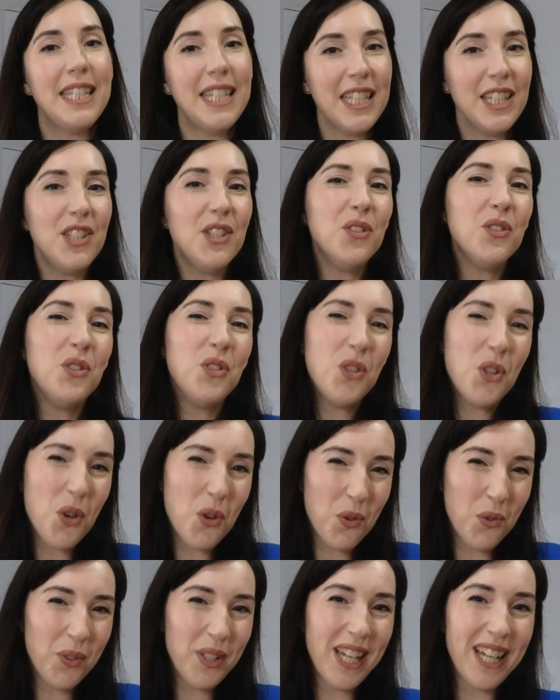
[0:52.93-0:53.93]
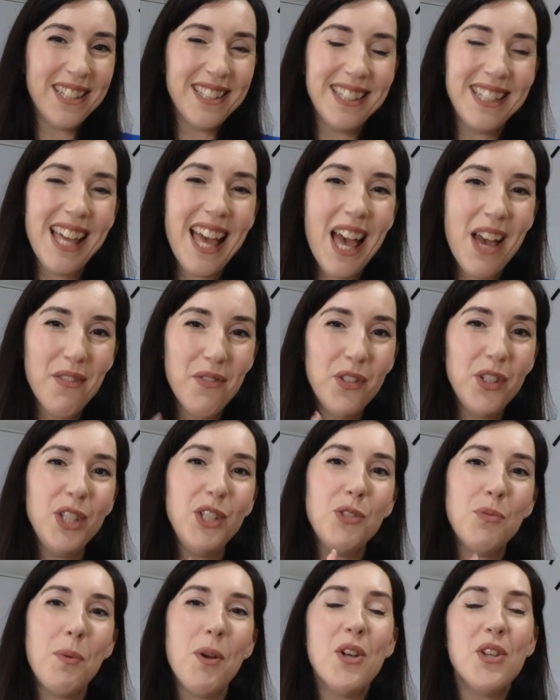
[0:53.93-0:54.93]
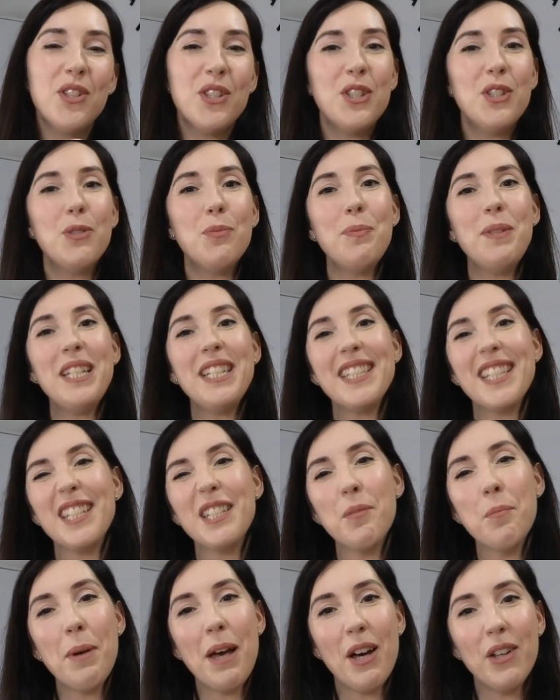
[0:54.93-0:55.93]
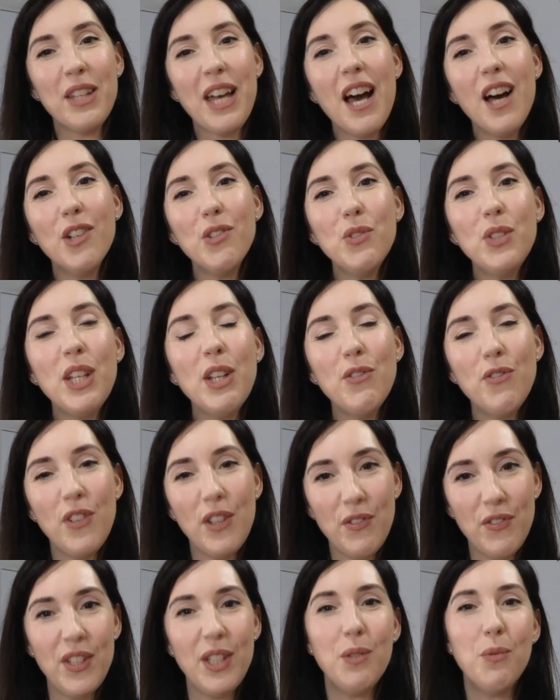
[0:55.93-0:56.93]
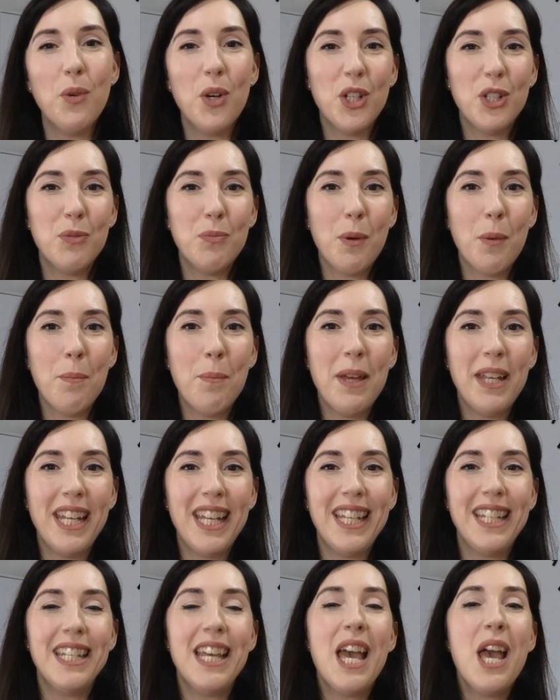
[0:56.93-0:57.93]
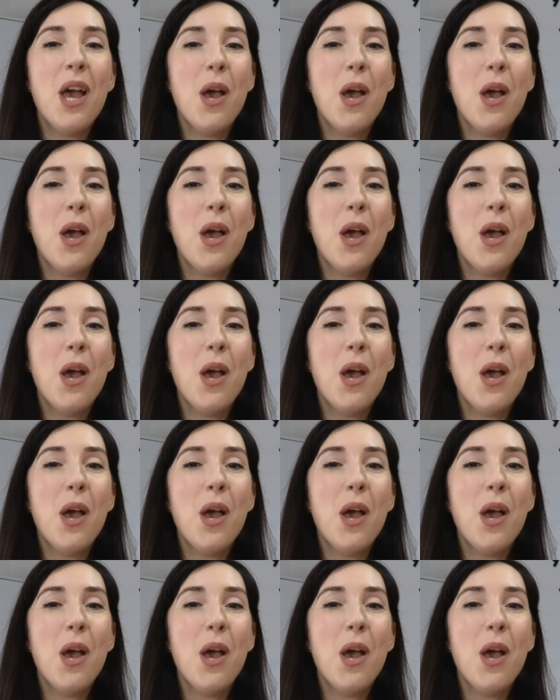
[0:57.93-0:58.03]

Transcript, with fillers: Did you know that an average person speaks at about 150 words per minute,